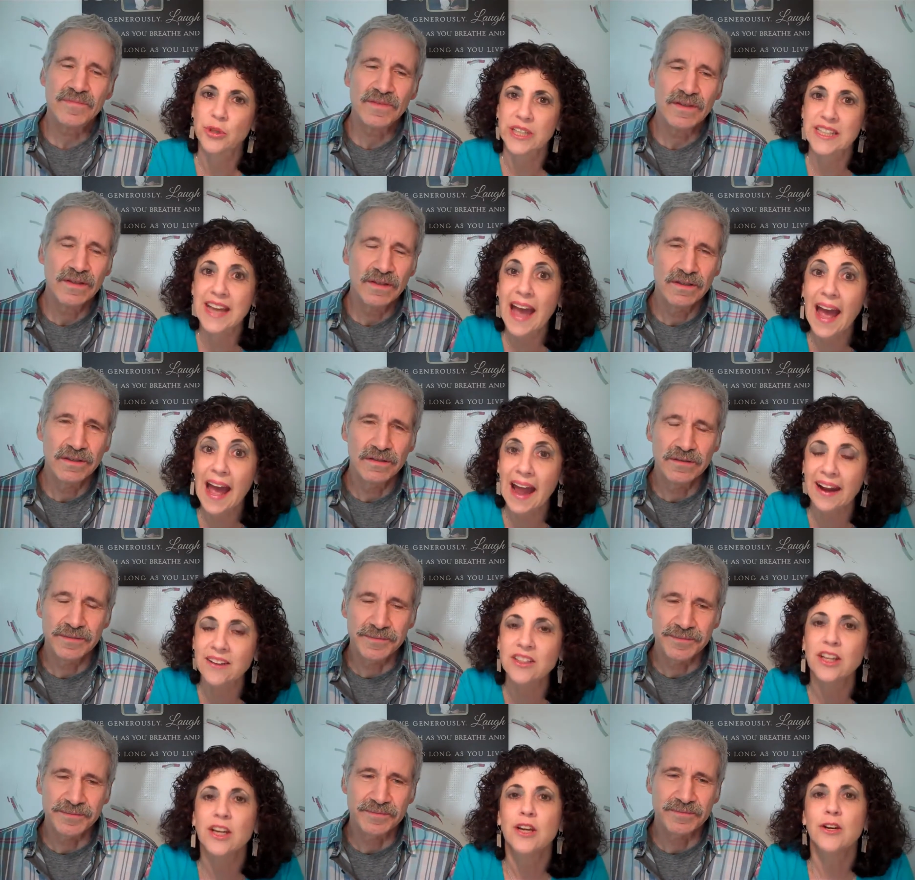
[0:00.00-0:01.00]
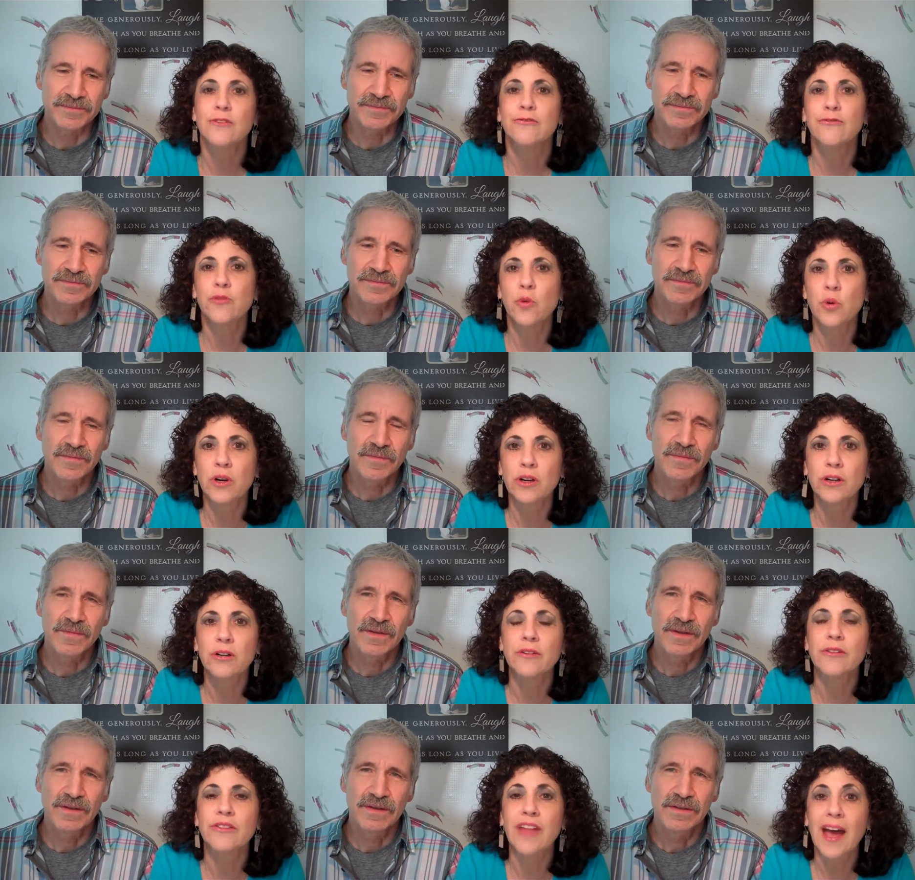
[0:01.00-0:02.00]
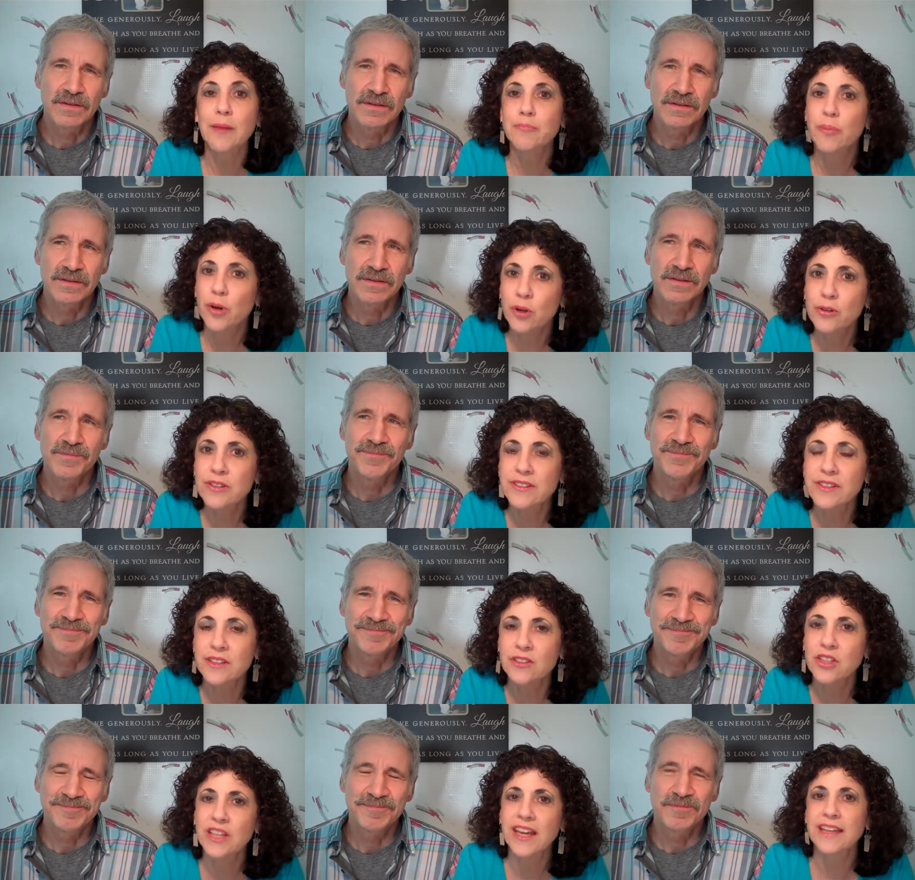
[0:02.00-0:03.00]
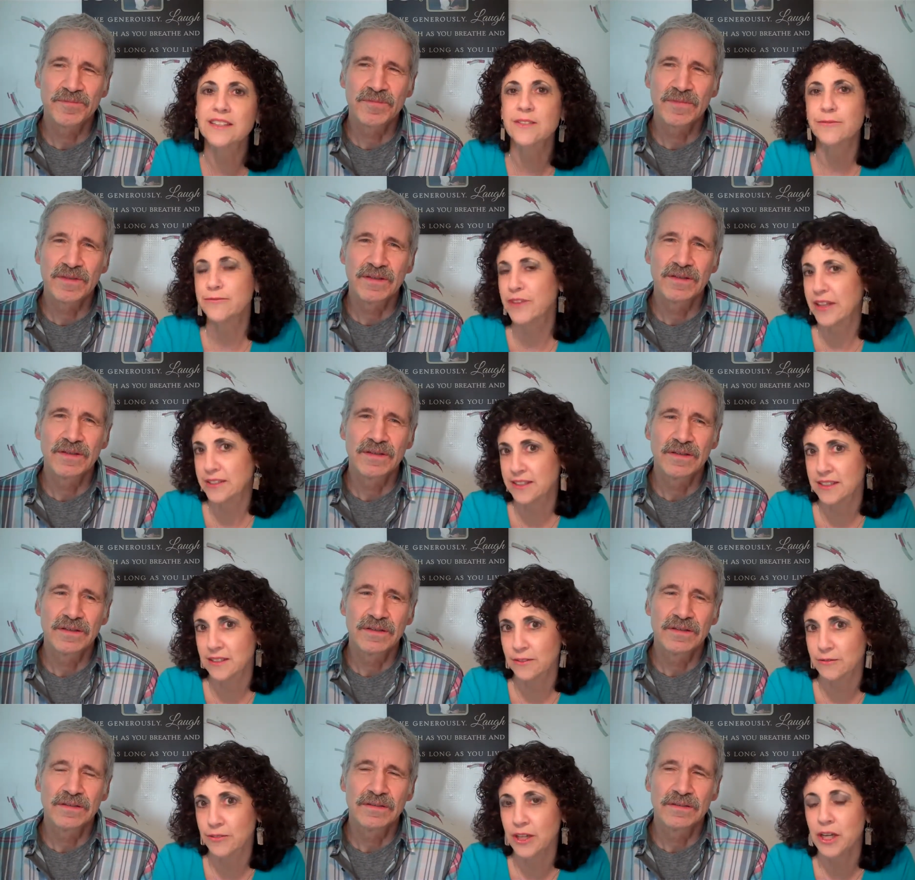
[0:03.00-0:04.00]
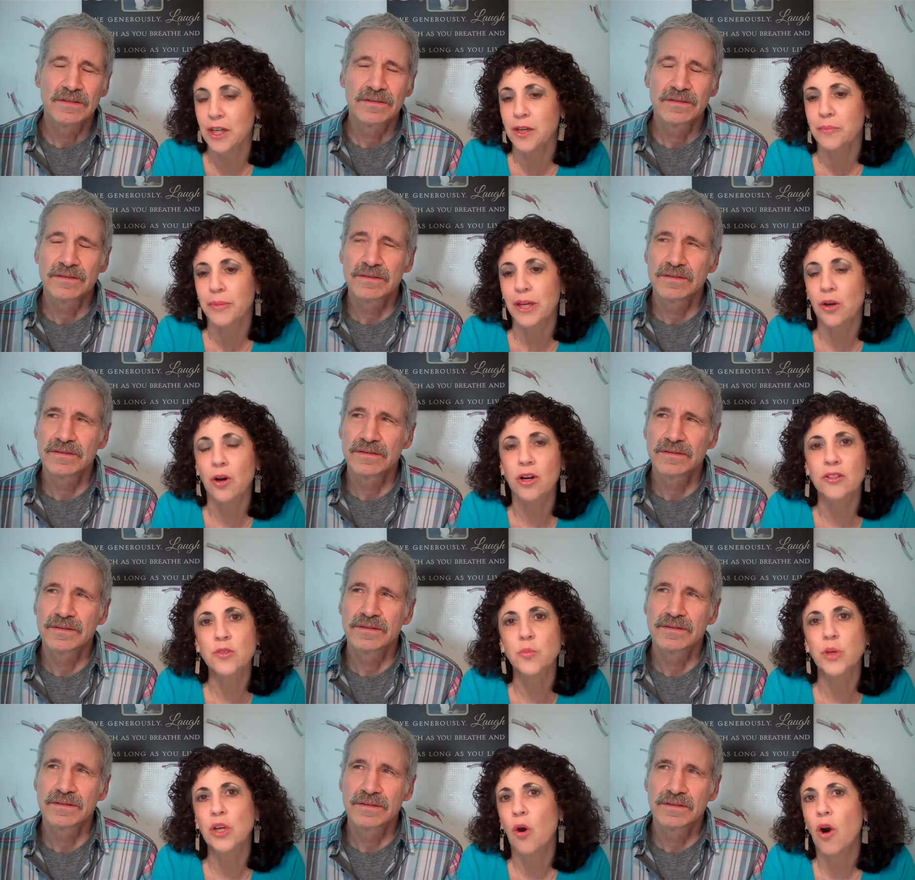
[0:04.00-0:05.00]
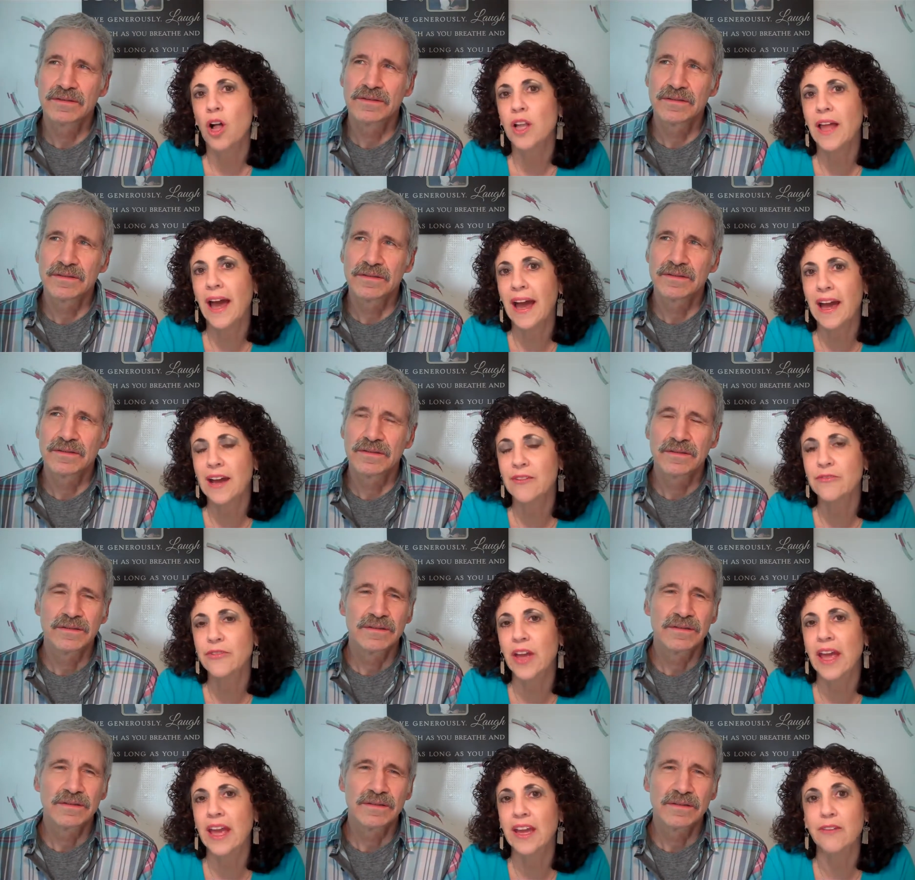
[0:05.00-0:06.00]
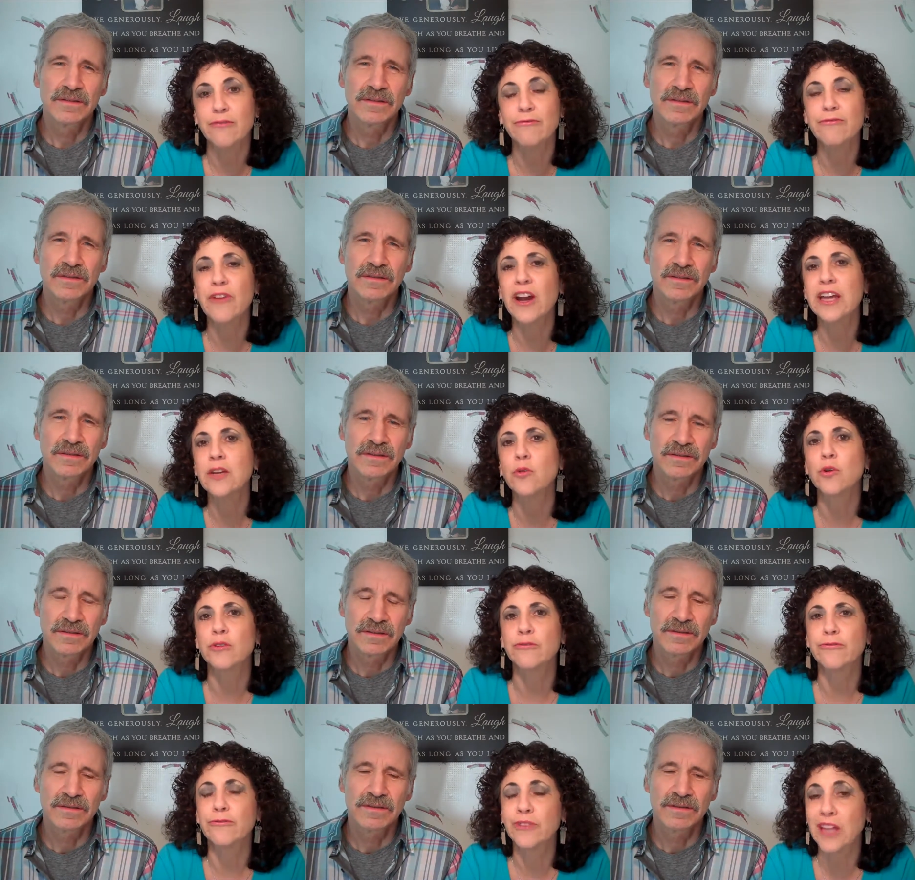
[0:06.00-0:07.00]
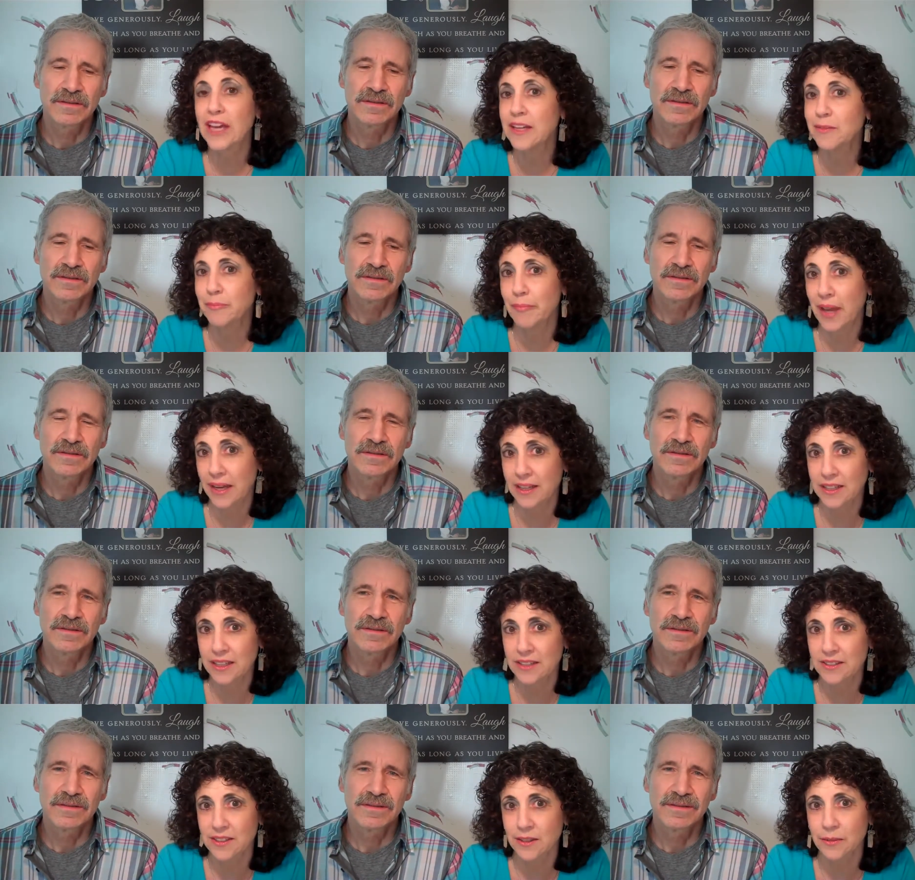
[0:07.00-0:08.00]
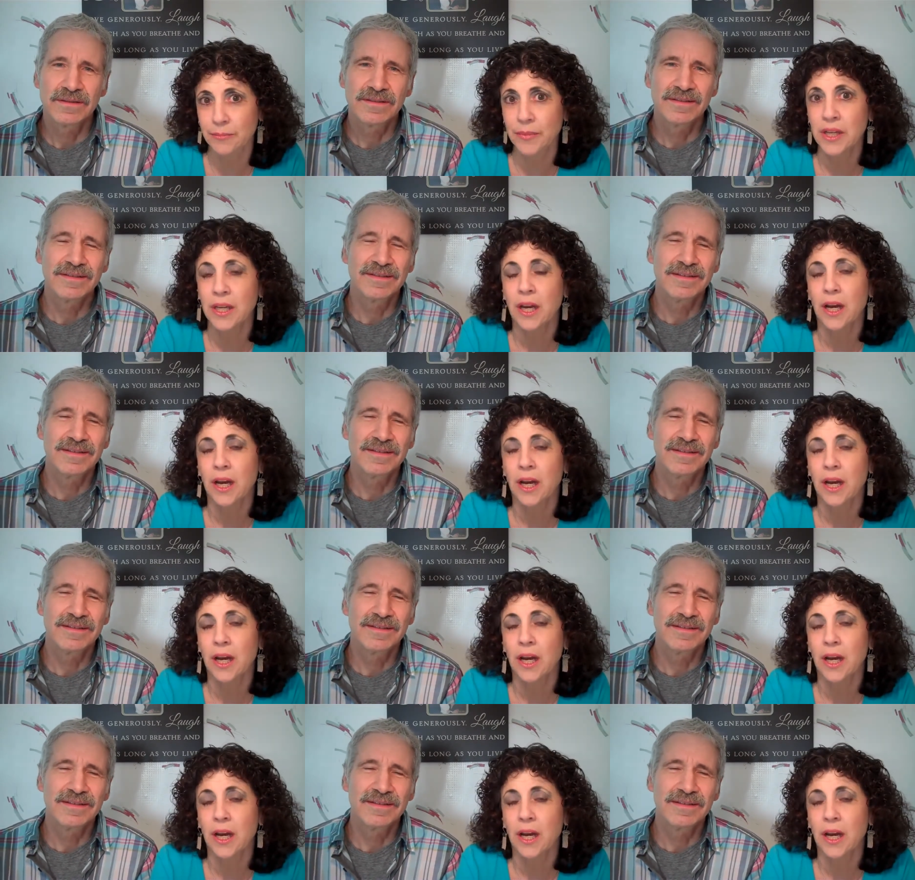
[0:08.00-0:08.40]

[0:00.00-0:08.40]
Speaker 1: or attacked for that person to get defensive because we all have a fight or flight mechanism